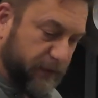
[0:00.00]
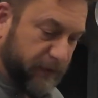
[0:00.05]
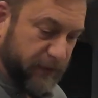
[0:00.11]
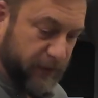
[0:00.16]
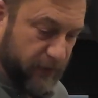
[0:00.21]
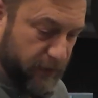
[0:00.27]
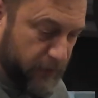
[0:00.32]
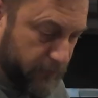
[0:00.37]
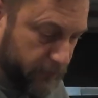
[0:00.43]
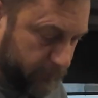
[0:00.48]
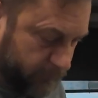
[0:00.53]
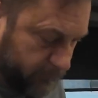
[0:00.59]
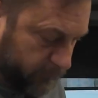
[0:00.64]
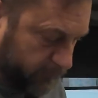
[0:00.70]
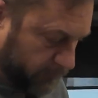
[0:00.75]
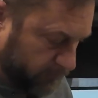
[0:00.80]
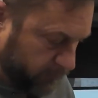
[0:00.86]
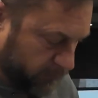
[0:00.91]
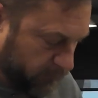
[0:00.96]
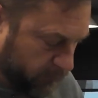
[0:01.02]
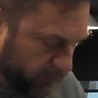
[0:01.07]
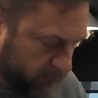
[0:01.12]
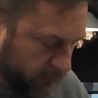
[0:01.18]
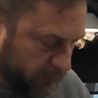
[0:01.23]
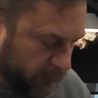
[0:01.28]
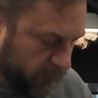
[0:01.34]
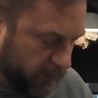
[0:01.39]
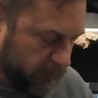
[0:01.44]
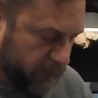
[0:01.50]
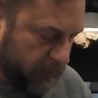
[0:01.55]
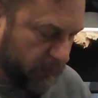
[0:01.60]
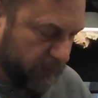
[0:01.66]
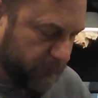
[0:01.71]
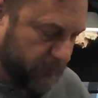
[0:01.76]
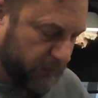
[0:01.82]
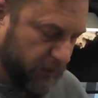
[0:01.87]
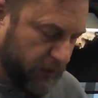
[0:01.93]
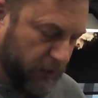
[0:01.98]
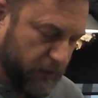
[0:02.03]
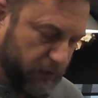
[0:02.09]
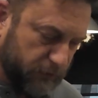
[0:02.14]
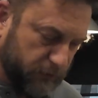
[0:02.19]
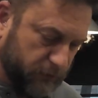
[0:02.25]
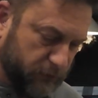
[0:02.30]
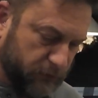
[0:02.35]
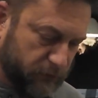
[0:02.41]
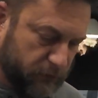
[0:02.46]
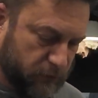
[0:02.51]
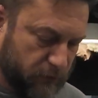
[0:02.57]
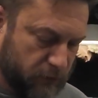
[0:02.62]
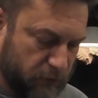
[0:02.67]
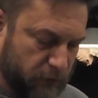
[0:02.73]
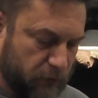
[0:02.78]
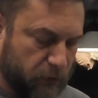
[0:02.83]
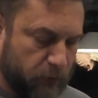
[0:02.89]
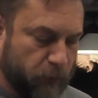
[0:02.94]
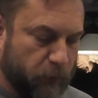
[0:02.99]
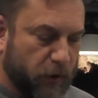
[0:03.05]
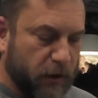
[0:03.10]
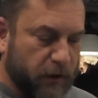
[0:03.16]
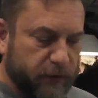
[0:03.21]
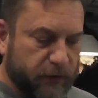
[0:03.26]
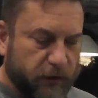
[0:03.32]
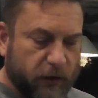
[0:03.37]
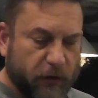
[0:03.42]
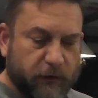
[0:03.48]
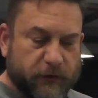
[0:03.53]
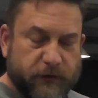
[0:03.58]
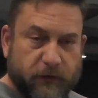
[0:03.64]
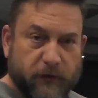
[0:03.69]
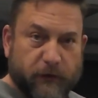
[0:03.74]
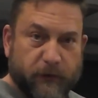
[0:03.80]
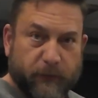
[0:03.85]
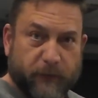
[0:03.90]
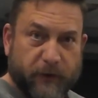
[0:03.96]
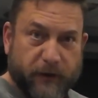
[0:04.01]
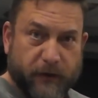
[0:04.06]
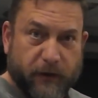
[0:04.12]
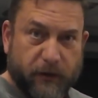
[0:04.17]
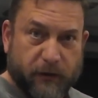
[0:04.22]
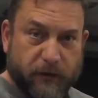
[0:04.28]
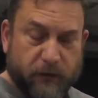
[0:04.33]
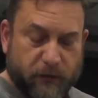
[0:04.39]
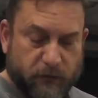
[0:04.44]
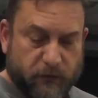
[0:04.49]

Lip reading: of these is because one goes to the rig,